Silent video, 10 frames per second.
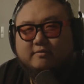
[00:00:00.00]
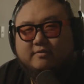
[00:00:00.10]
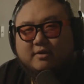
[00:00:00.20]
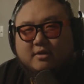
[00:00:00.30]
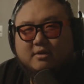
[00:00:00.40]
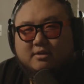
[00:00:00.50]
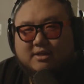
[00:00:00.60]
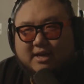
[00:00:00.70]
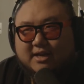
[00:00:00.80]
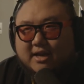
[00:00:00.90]
of
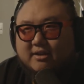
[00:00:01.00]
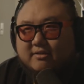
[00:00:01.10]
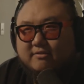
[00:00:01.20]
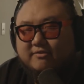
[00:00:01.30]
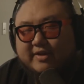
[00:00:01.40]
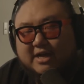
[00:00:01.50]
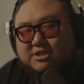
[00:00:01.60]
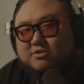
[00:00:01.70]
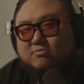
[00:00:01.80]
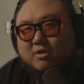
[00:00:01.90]
that kind of
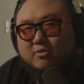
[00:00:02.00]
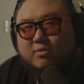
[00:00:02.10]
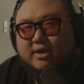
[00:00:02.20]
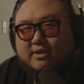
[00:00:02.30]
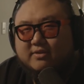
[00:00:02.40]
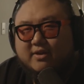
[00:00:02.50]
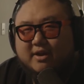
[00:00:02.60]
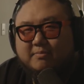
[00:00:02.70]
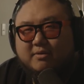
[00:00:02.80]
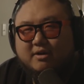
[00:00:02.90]
fashion runway
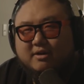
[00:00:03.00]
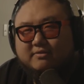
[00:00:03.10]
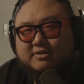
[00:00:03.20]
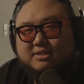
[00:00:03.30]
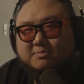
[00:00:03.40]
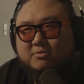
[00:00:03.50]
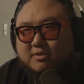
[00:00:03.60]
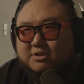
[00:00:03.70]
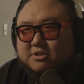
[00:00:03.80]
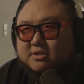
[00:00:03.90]
type of
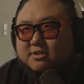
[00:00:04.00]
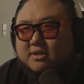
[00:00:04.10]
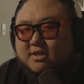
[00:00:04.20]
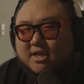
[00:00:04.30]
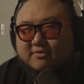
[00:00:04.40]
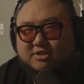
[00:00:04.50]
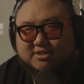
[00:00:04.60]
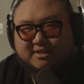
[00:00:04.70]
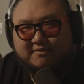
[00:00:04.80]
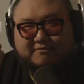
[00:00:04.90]
inspiration. Even
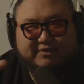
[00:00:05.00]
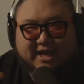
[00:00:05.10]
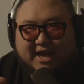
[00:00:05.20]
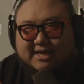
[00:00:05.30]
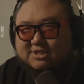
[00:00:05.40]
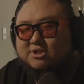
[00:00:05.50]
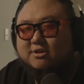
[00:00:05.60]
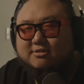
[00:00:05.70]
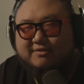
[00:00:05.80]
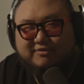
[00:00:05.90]
just that flash,
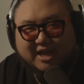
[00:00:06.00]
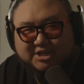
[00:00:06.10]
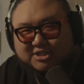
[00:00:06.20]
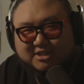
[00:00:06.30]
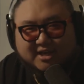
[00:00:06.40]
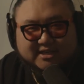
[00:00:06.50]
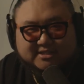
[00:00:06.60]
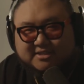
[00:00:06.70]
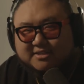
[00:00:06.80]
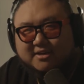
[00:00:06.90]
the flashing
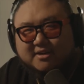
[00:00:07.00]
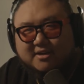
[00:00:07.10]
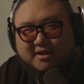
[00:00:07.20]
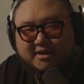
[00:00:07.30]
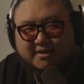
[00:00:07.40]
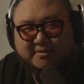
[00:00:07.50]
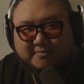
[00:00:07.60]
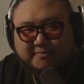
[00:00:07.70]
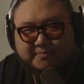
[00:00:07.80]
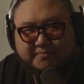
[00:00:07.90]
lights
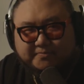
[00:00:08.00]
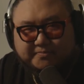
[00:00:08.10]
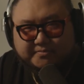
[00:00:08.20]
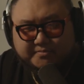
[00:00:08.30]
of